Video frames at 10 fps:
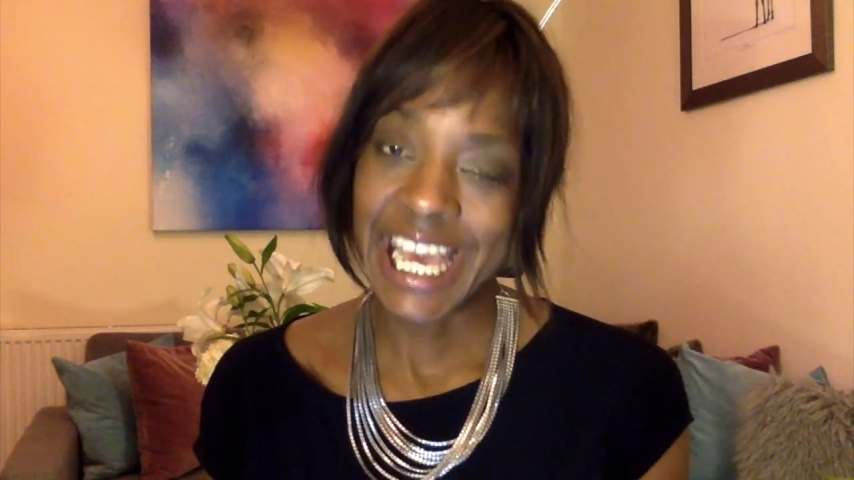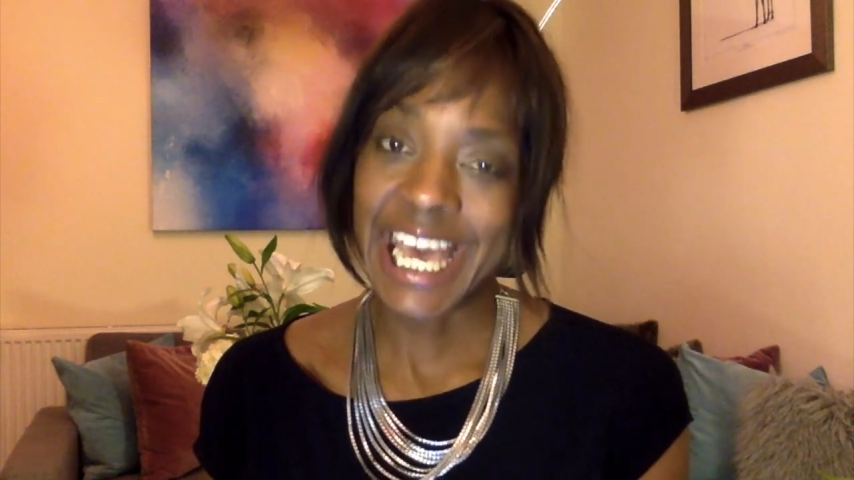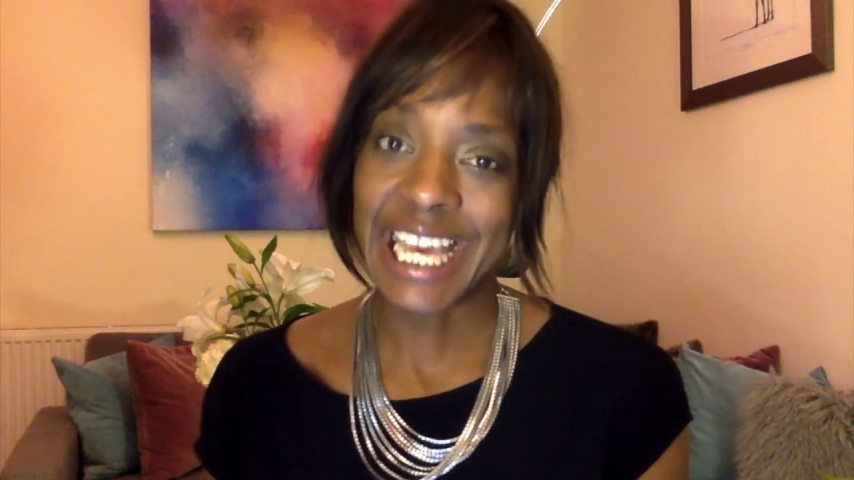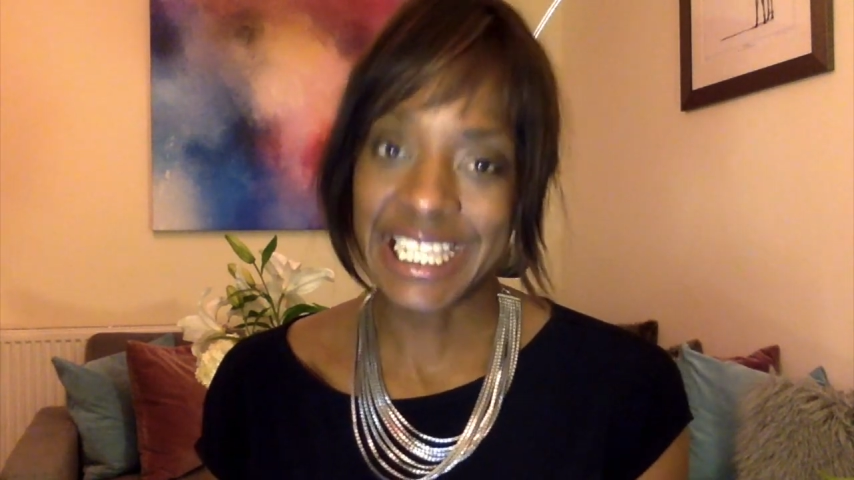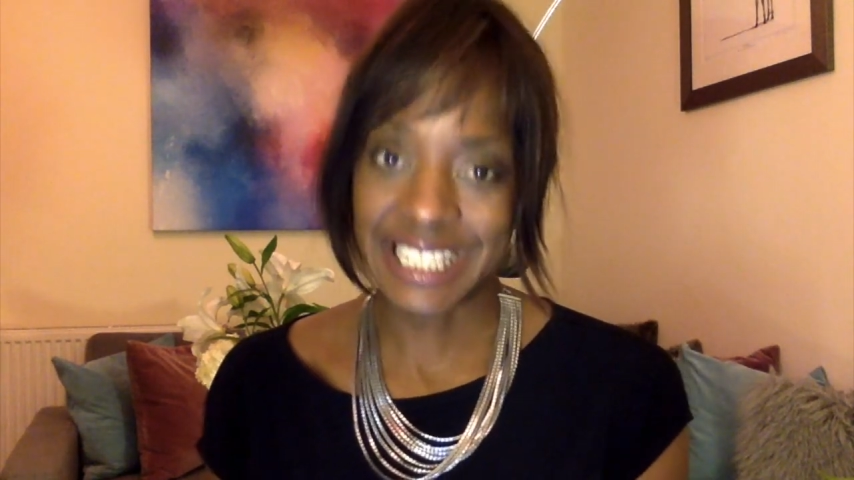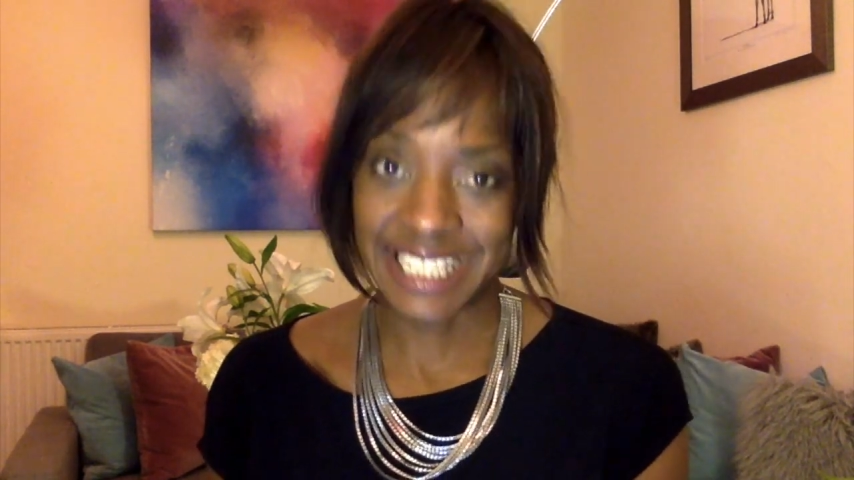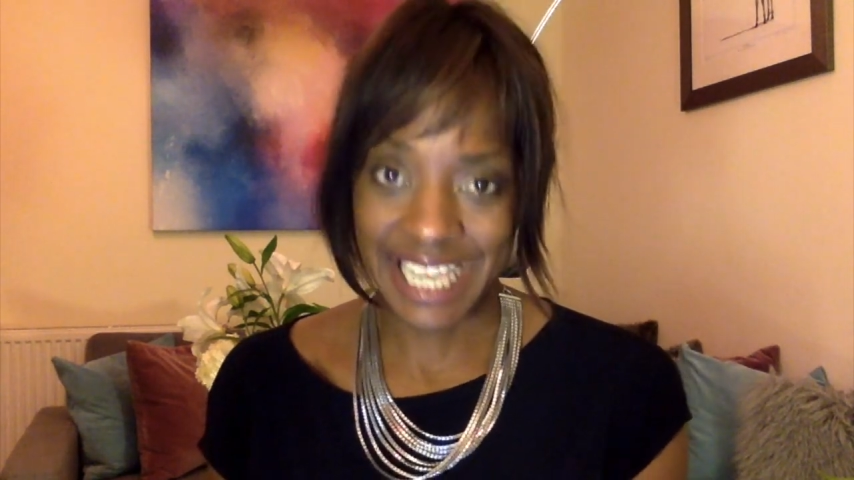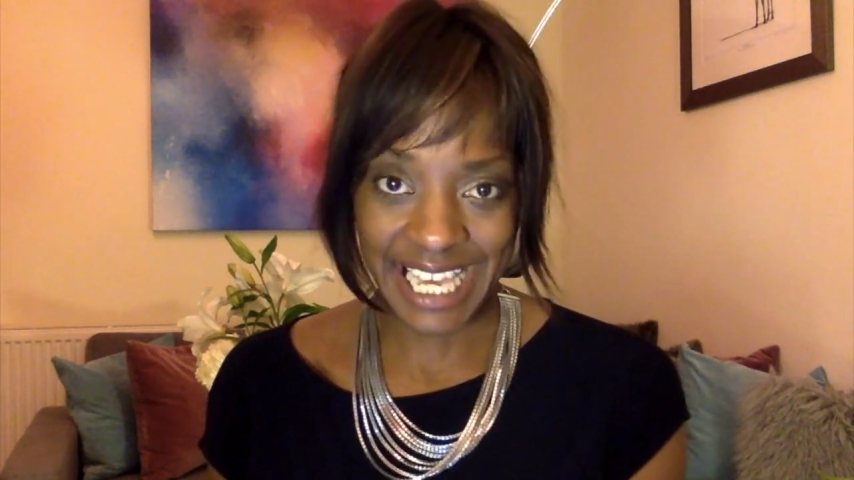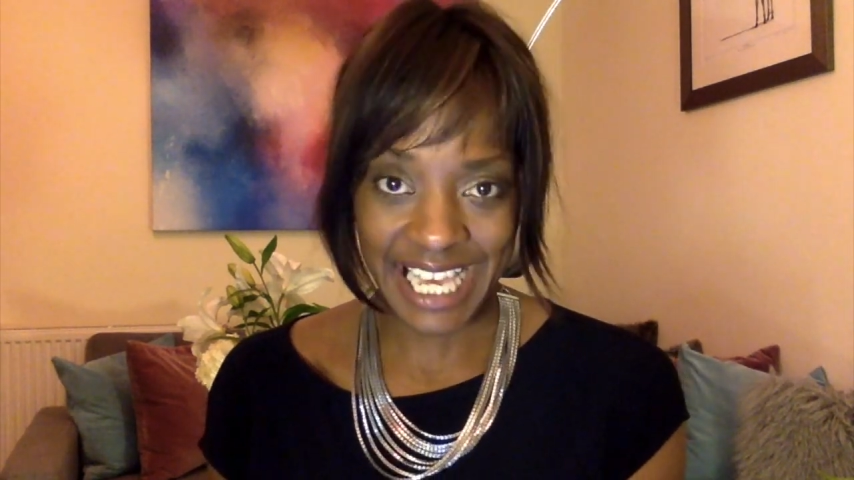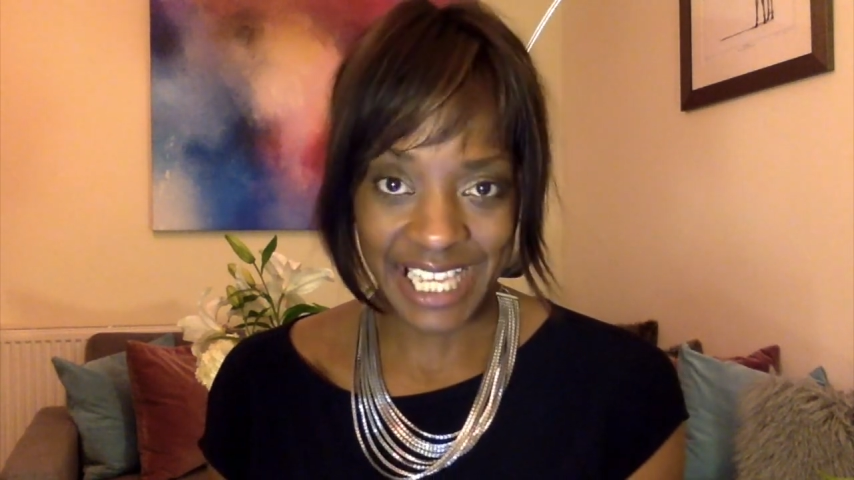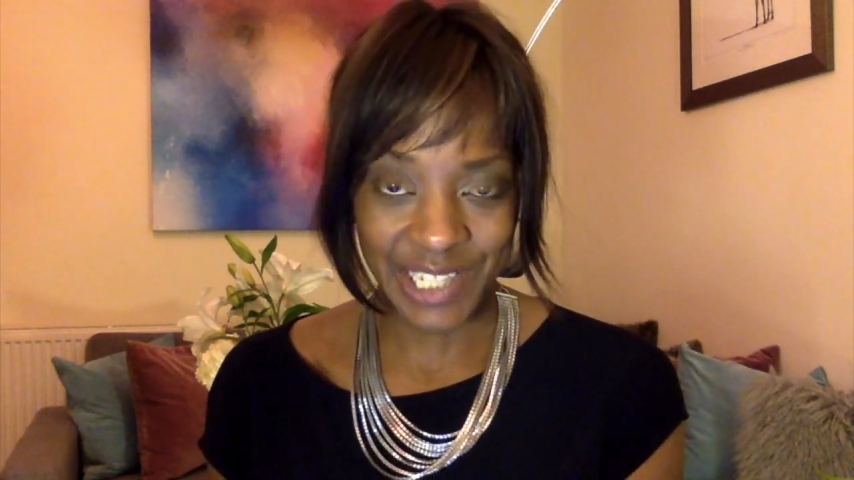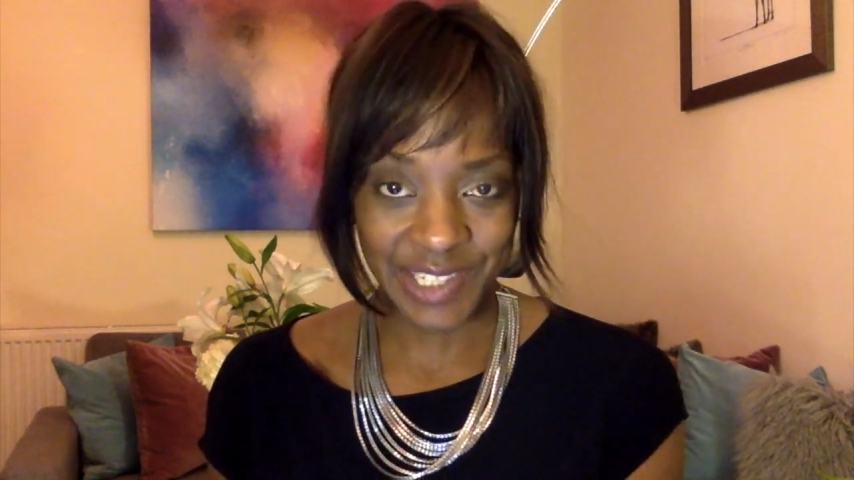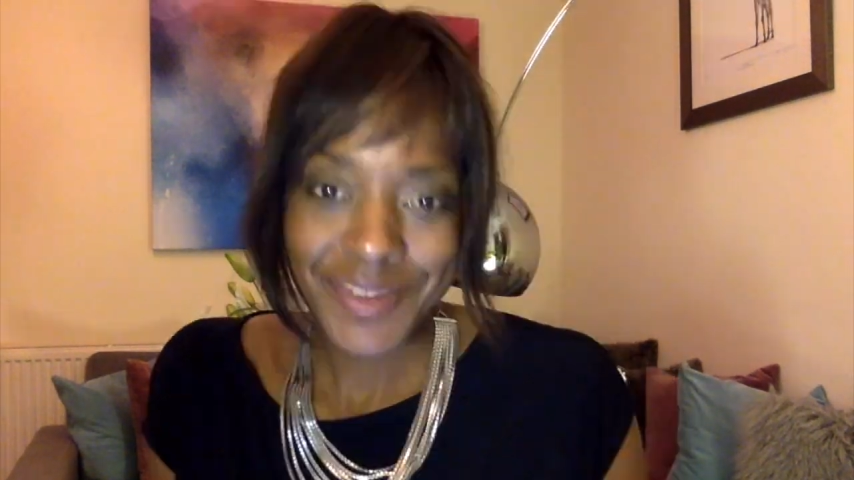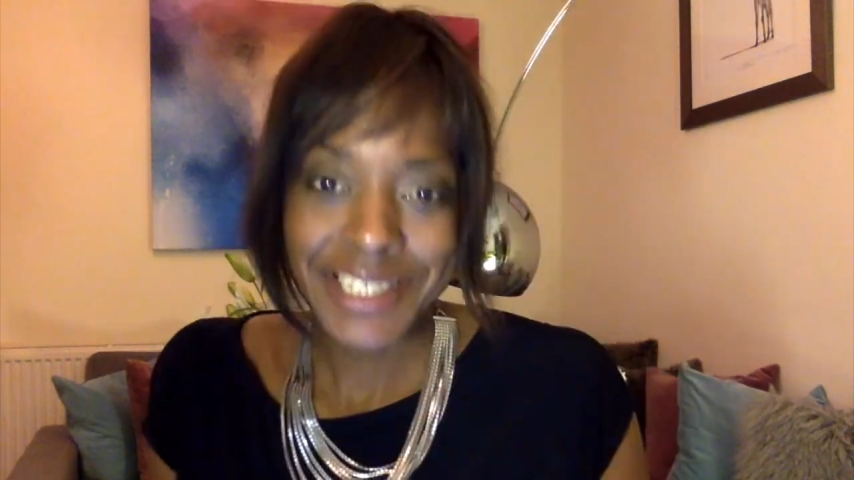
and checkouts.